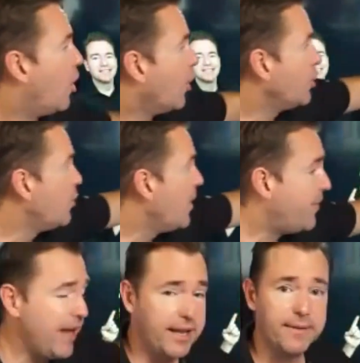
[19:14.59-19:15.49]
Are you
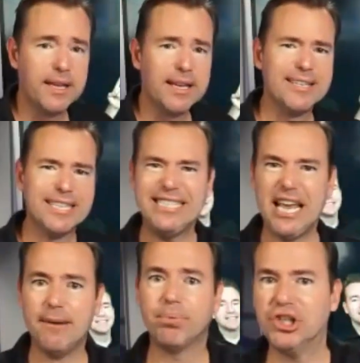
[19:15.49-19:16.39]
within
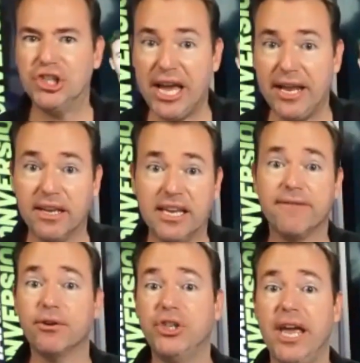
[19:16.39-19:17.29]
10%,
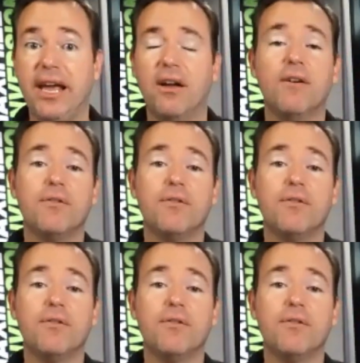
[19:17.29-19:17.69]
give or take,